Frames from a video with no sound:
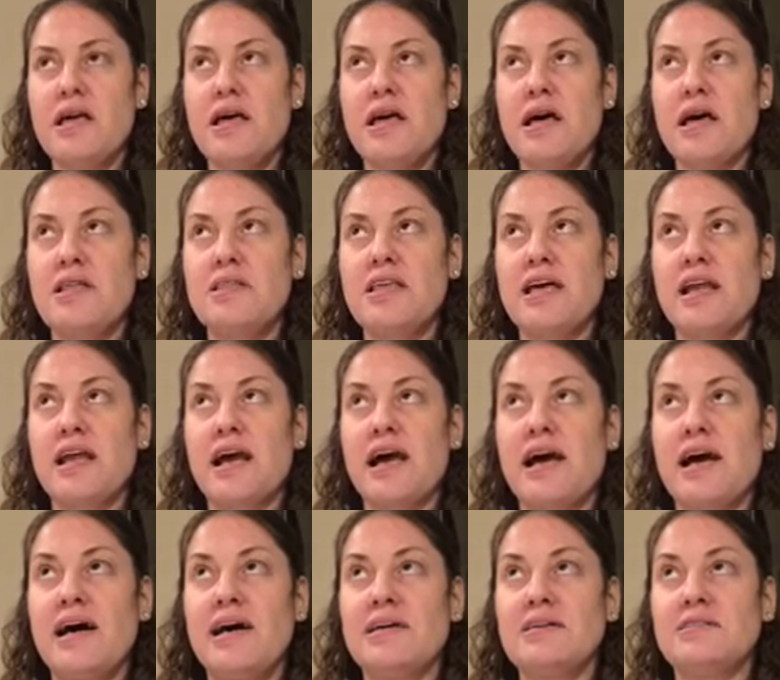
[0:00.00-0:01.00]
and then I
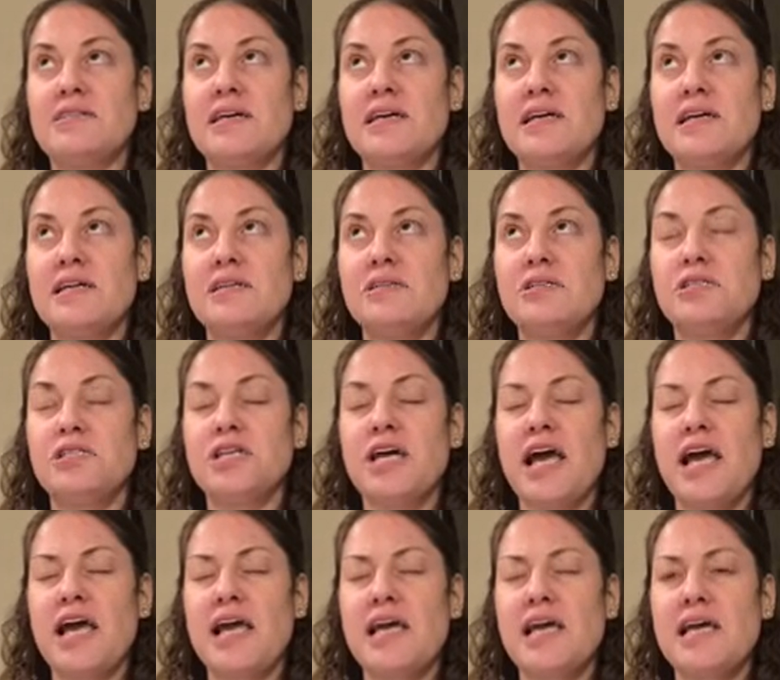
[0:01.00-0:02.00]
had a
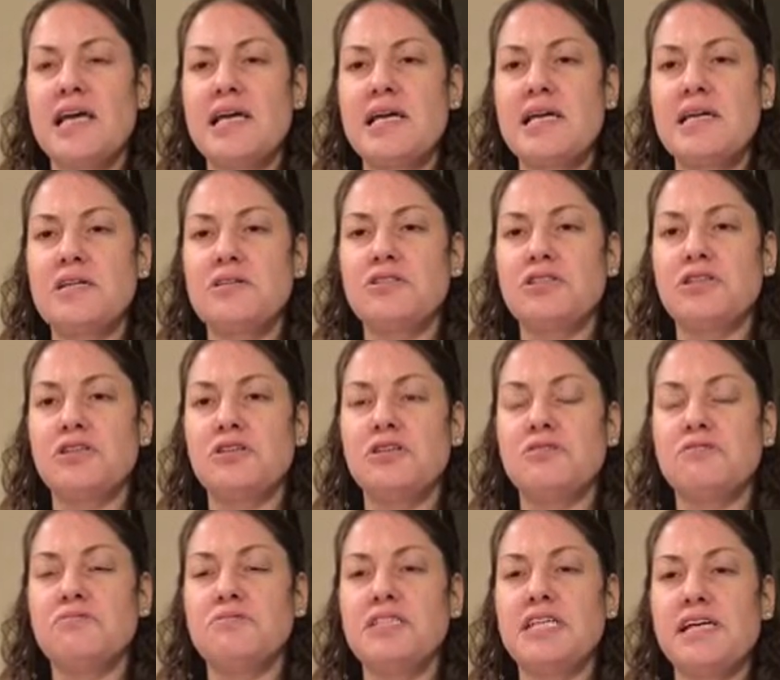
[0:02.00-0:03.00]

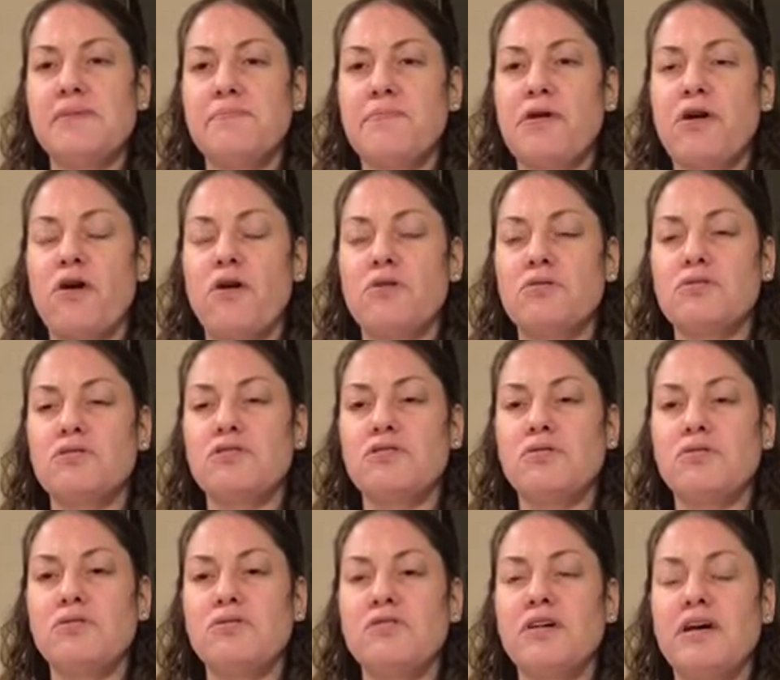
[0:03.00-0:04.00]
J2 deep
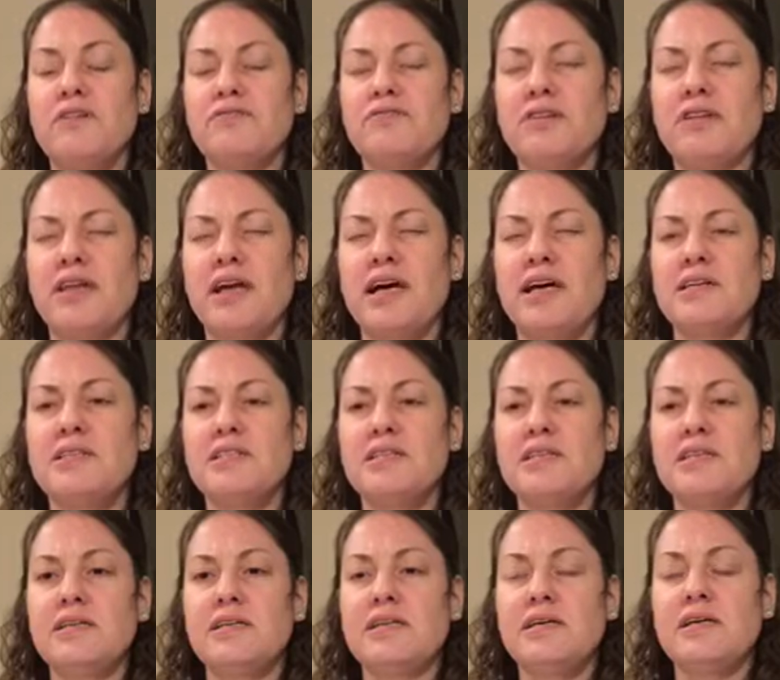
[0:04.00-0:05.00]
contour after that,
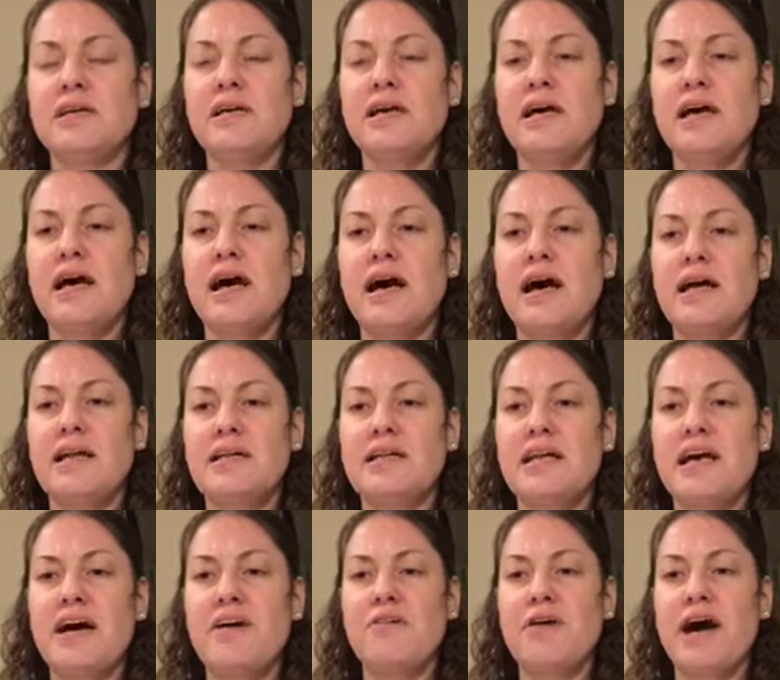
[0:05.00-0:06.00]
and
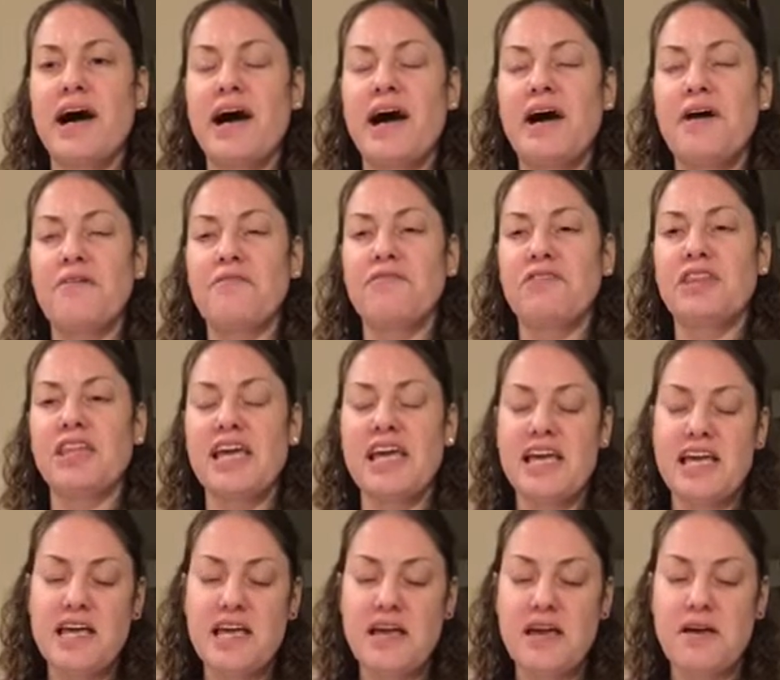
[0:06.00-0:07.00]
now I have
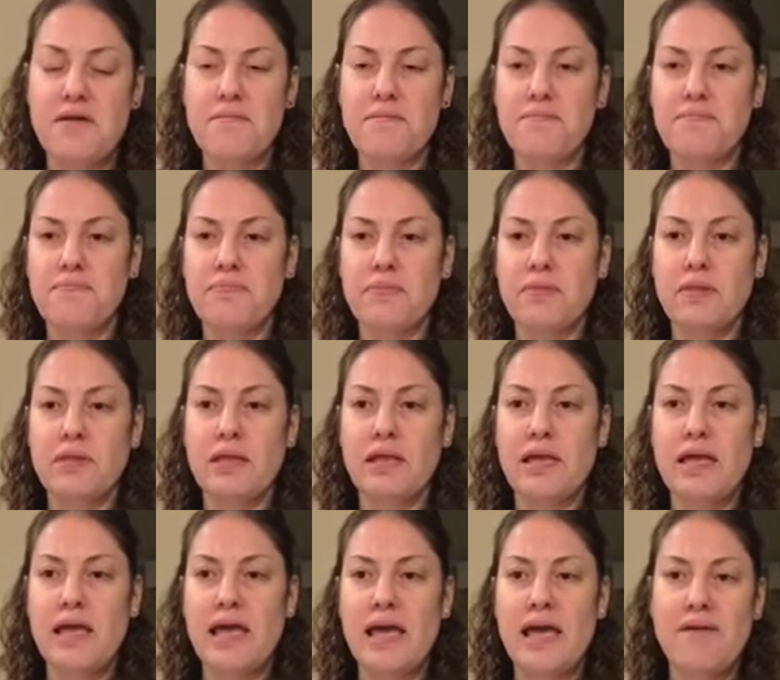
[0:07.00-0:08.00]
the
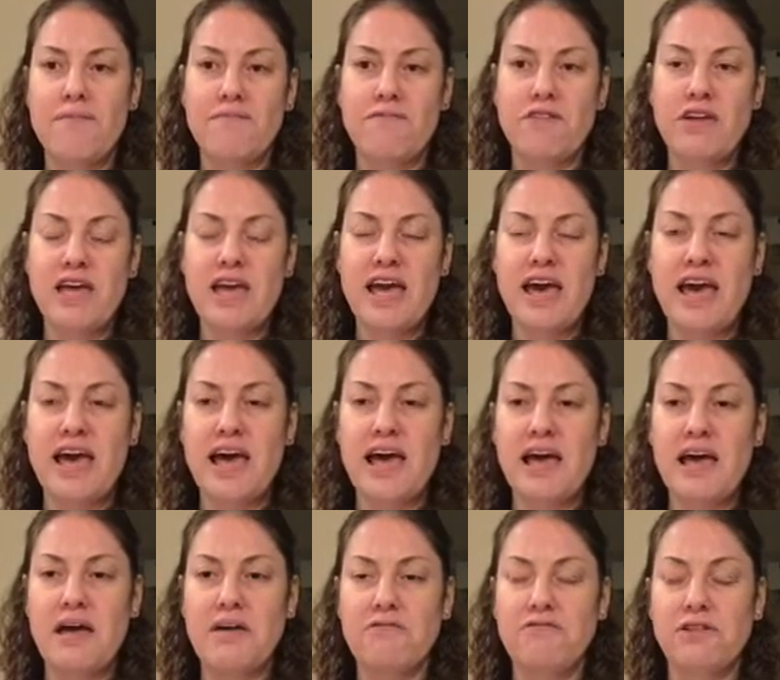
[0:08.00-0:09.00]

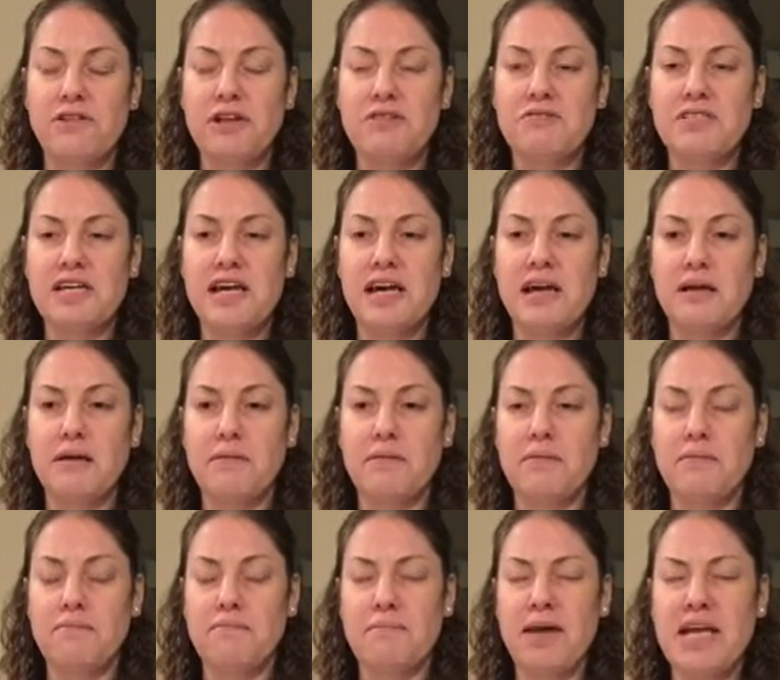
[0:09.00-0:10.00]
Invicare Flo-tech
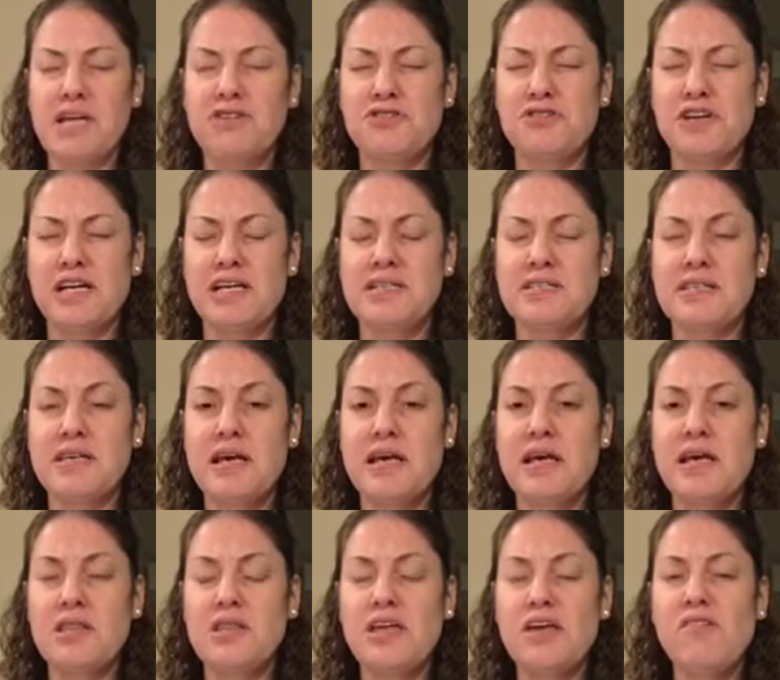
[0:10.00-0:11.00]
Matrix.
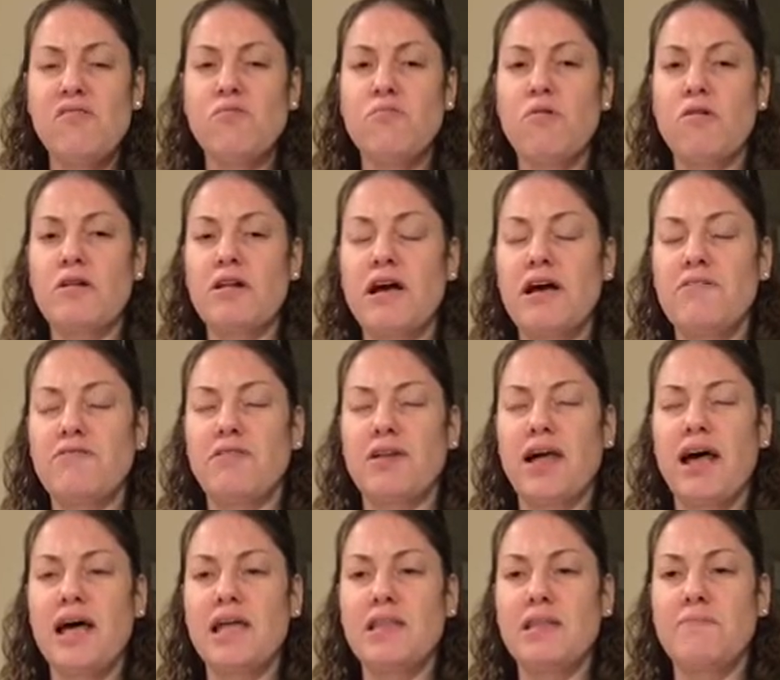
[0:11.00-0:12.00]
This one I've
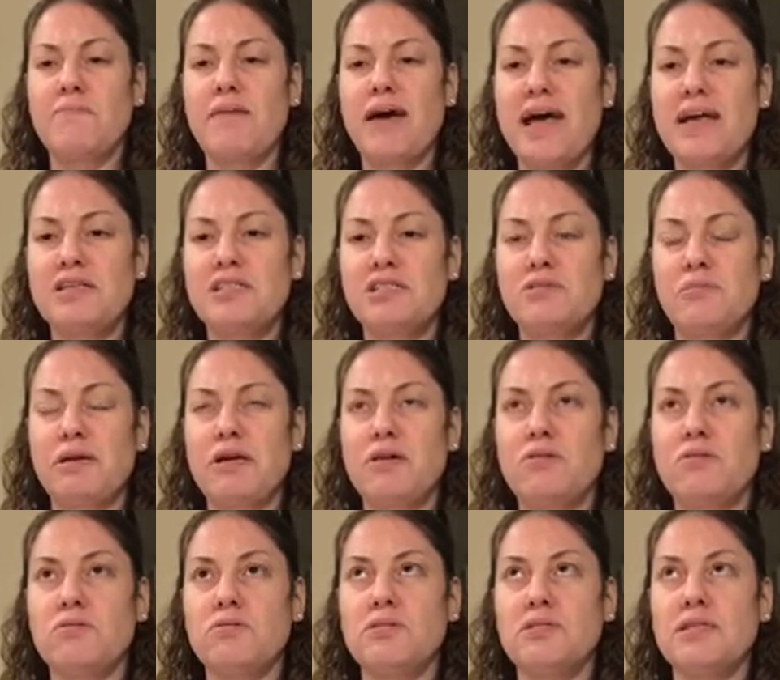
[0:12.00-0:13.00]
liked the best
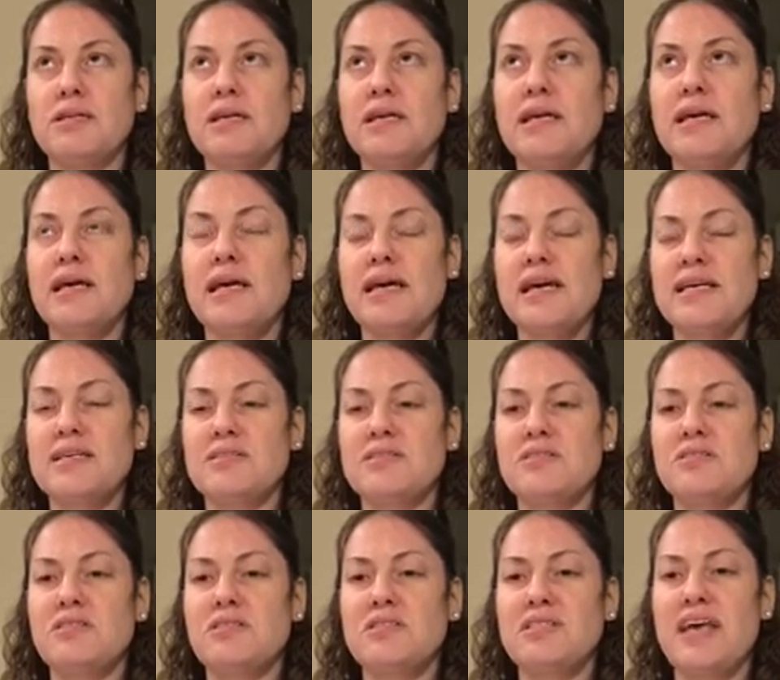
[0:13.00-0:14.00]
because it
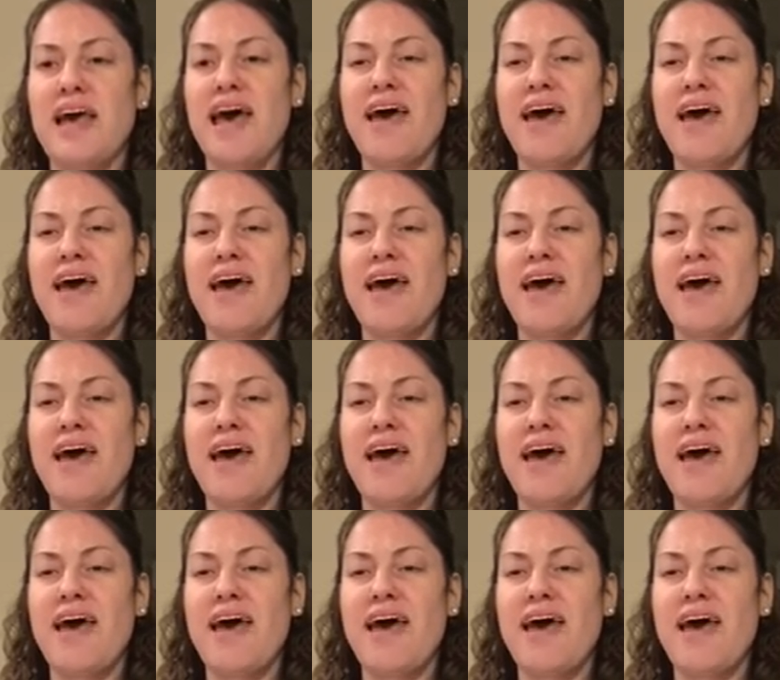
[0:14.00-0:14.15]
isn't as